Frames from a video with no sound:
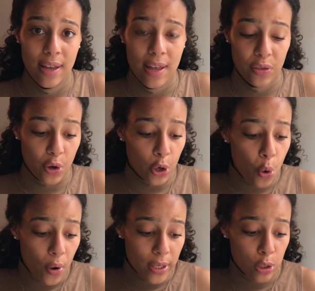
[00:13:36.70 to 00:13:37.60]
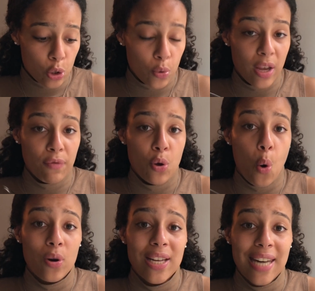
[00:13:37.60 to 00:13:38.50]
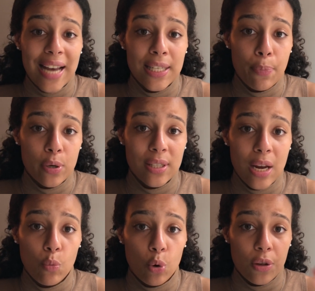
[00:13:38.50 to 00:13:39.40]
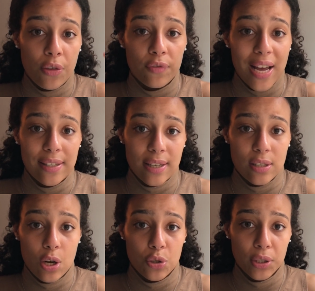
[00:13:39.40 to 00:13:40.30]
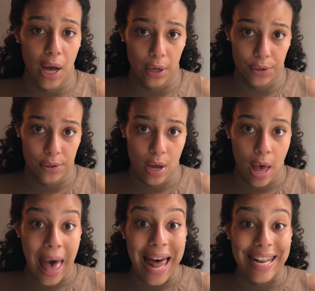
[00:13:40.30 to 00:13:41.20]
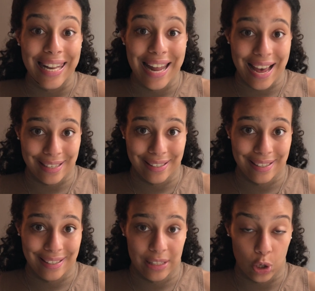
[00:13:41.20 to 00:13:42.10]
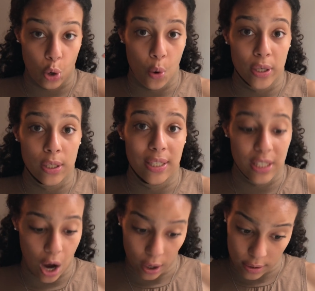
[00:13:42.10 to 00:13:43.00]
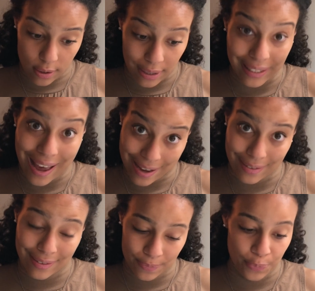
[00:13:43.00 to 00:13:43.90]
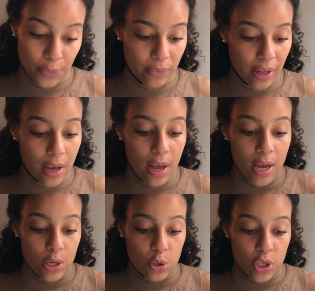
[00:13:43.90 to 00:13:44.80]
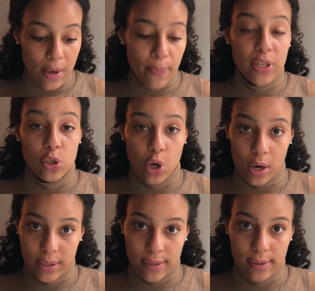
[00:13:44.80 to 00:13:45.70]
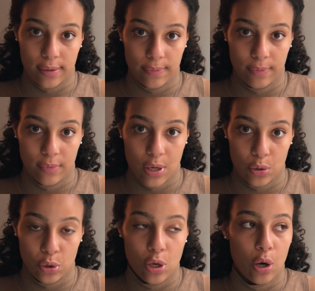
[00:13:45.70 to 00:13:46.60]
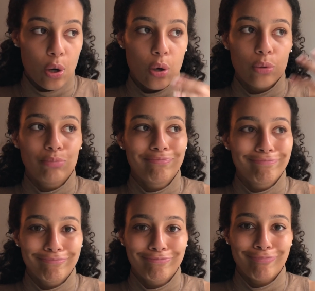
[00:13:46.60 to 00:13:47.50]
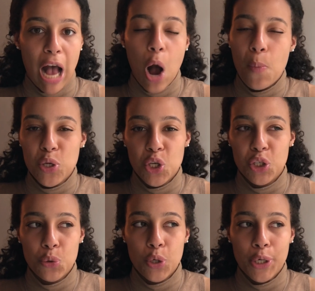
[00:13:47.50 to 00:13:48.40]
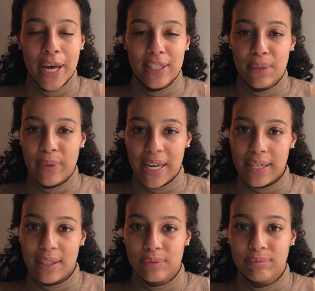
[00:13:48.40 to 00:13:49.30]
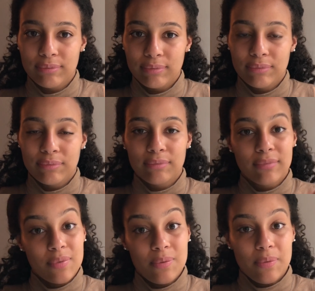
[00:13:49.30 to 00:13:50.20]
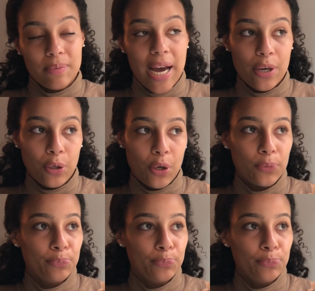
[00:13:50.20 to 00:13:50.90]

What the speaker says: They're going to give you only 90% worth of that $600. Less, they're going to deduct less shipping charges. So how much are you going to end up getting? I don't know.